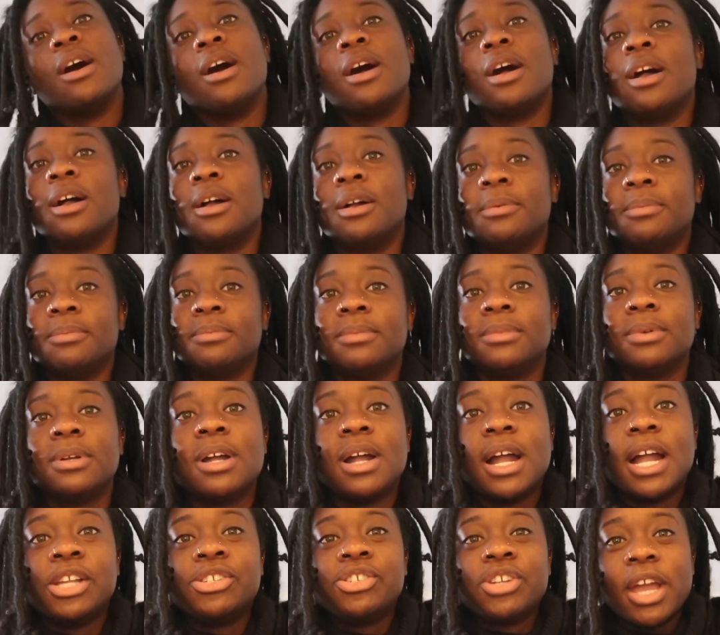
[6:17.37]

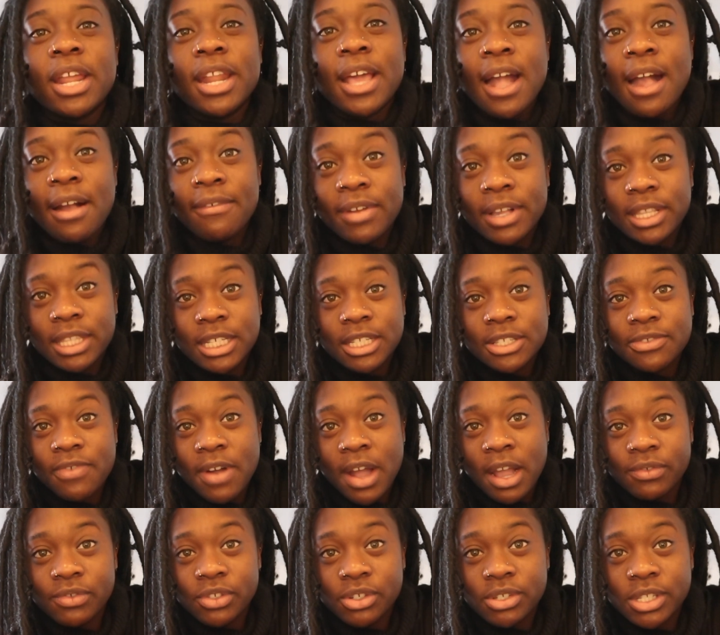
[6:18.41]
I try to have at least
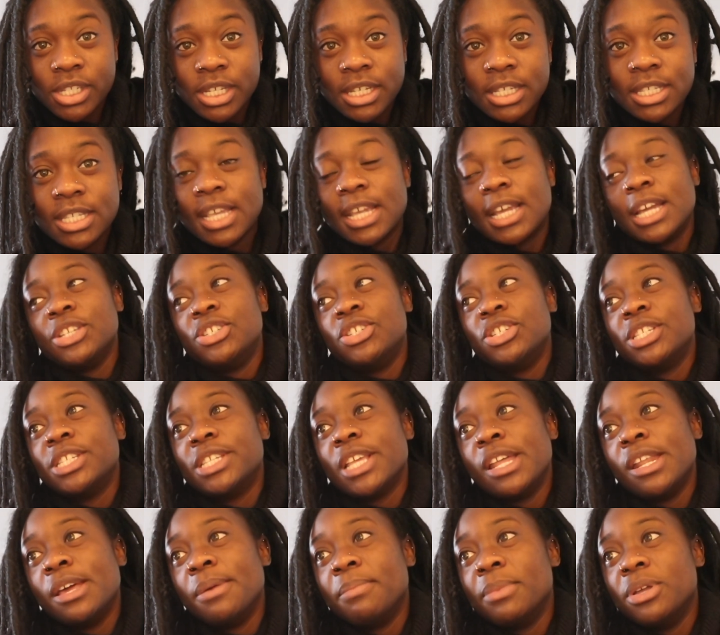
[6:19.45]
5 juices, like I just
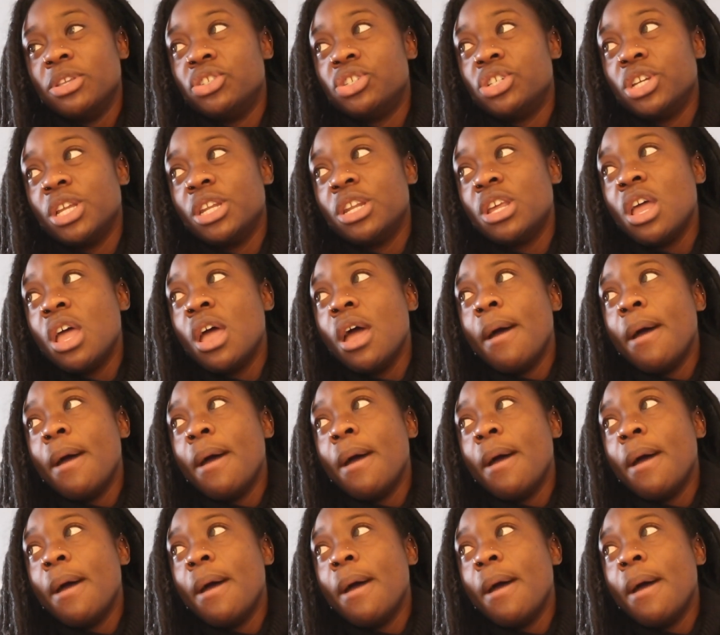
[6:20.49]
said, I mentioned,